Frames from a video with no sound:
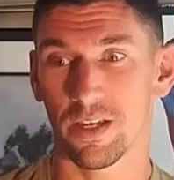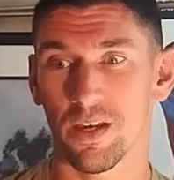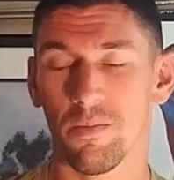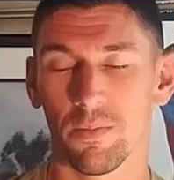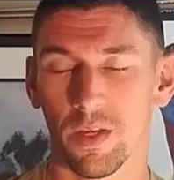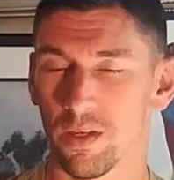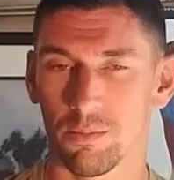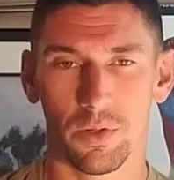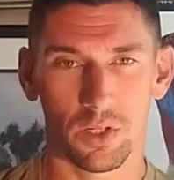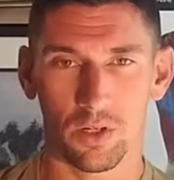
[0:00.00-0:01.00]
up.
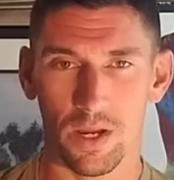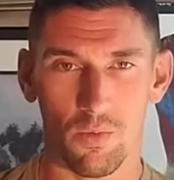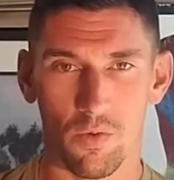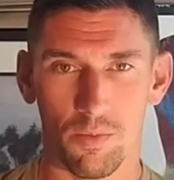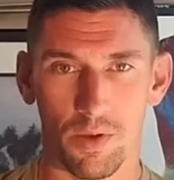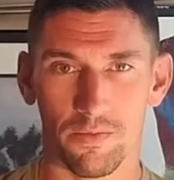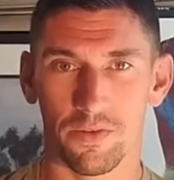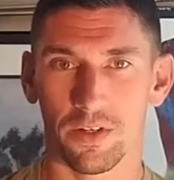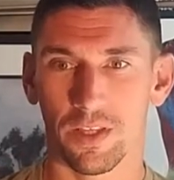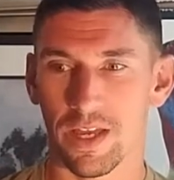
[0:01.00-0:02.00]
But a great warm up
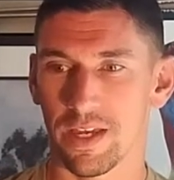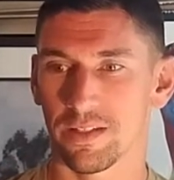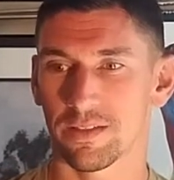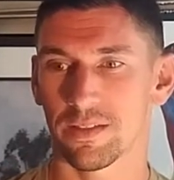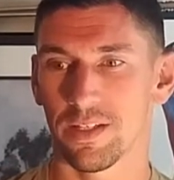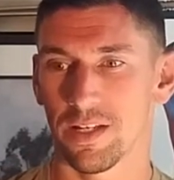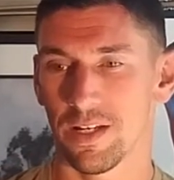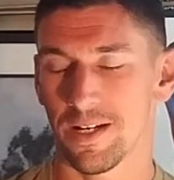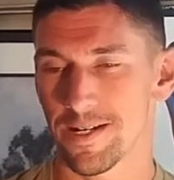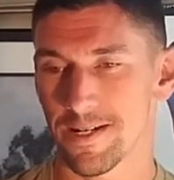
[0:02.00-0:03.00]
for your legs.
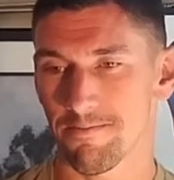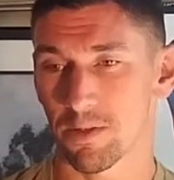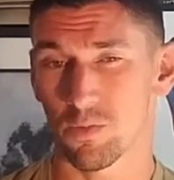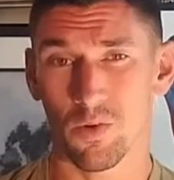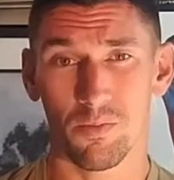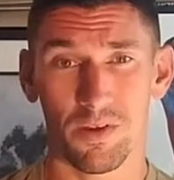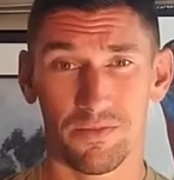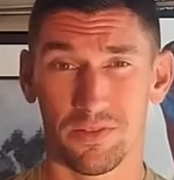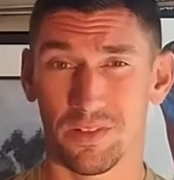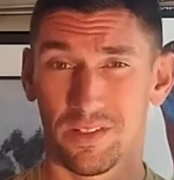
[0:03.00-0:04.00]
Good warm up
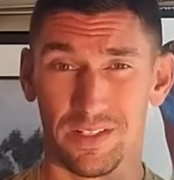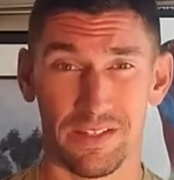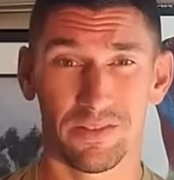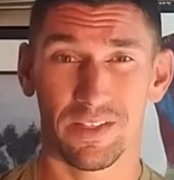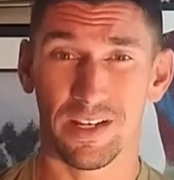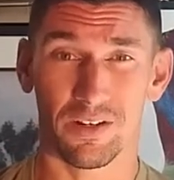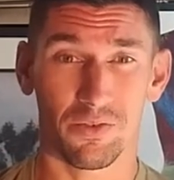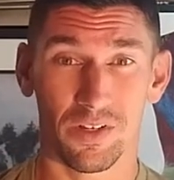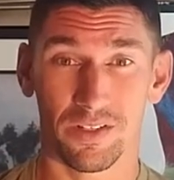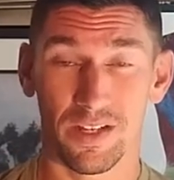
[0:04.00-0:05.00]
for even like a
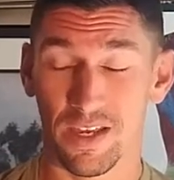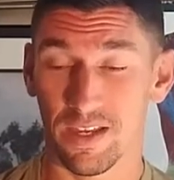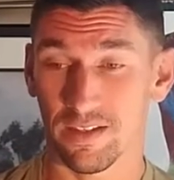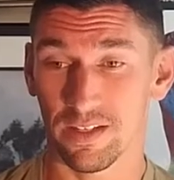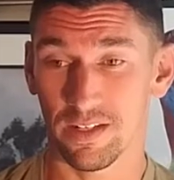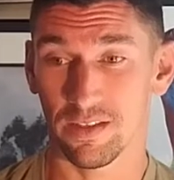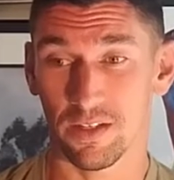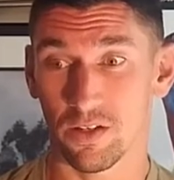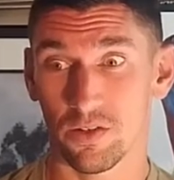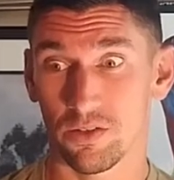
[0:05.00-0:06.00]
run day,
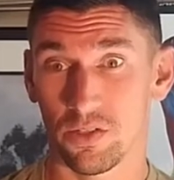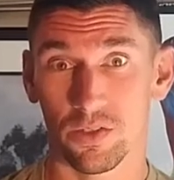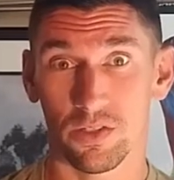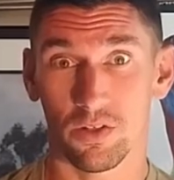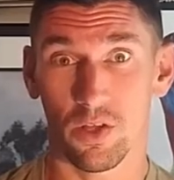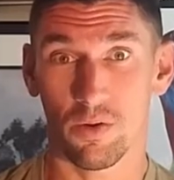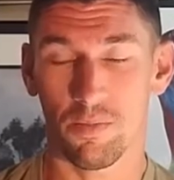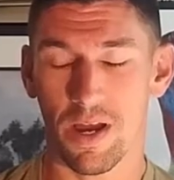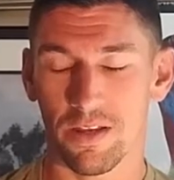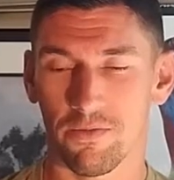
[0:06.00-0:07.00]
anything you're using your lower
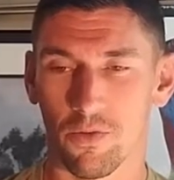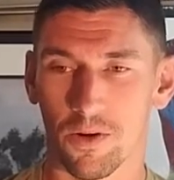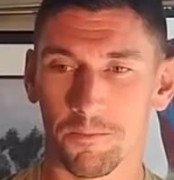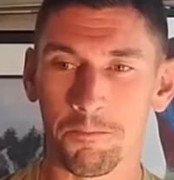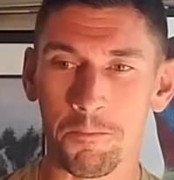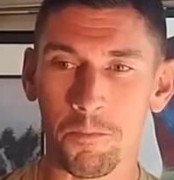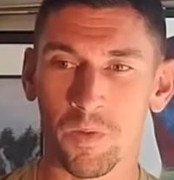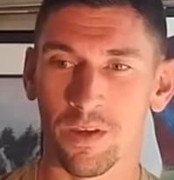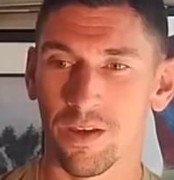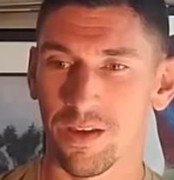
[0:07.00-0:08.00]
body for.
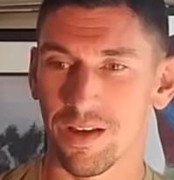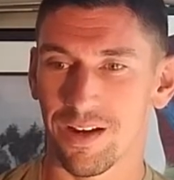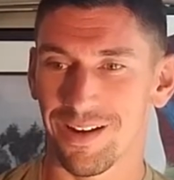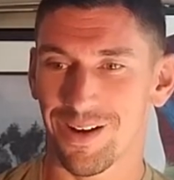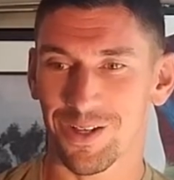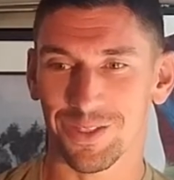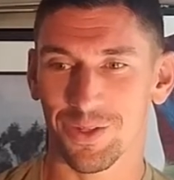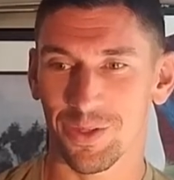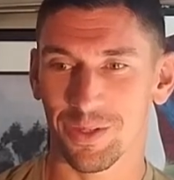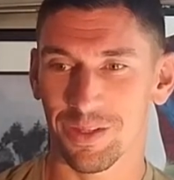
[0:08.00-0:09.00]

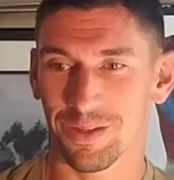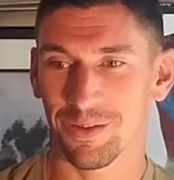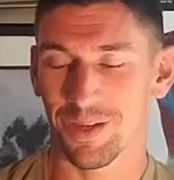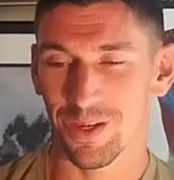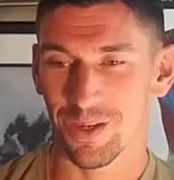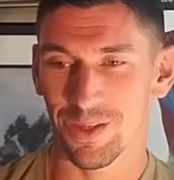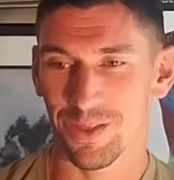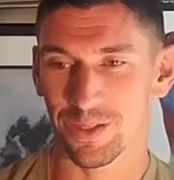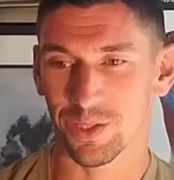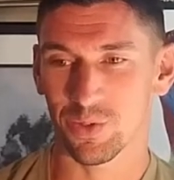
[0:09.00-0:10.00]
Also
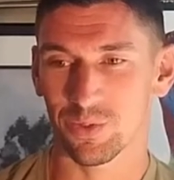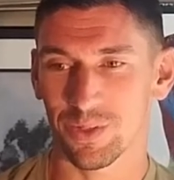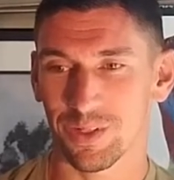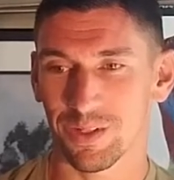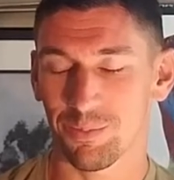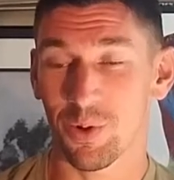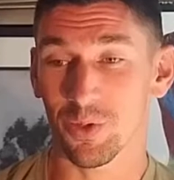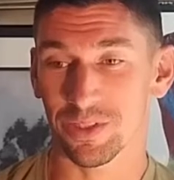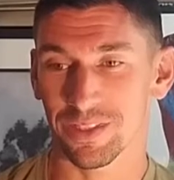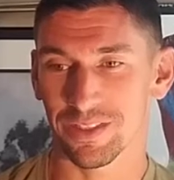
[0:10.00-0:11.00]
the
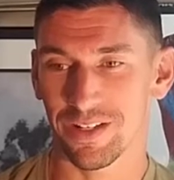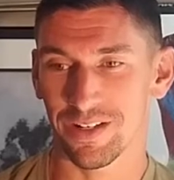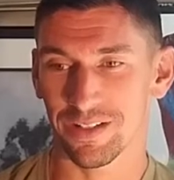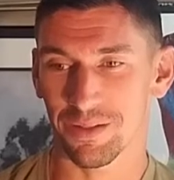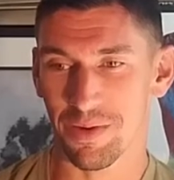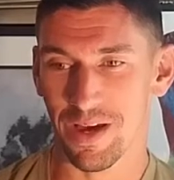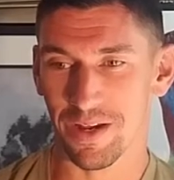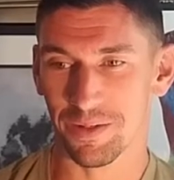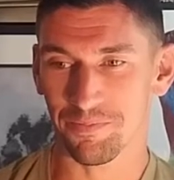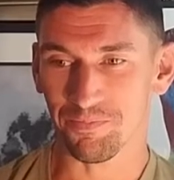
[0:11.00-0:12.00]
pulses here at the
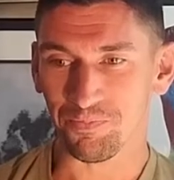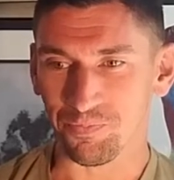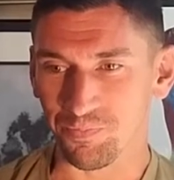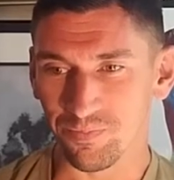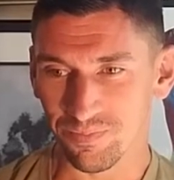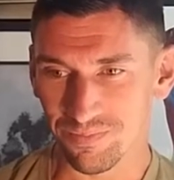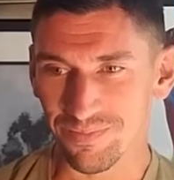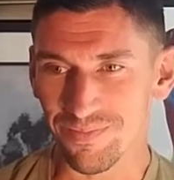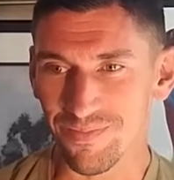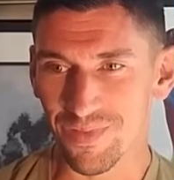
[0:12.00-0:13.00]
bottom
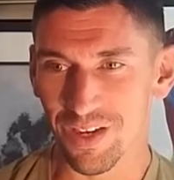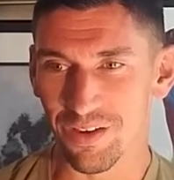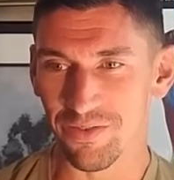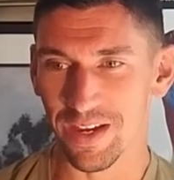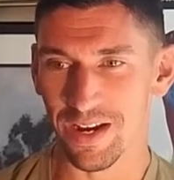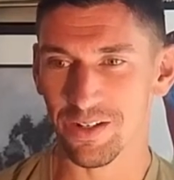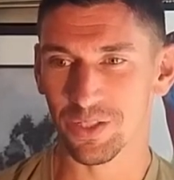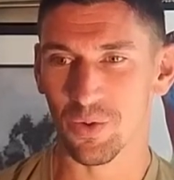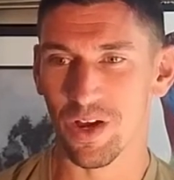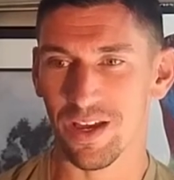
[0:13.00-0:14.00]
of the air
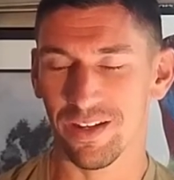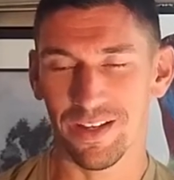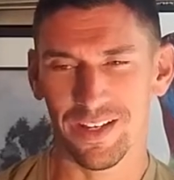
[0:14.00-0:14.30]
squat,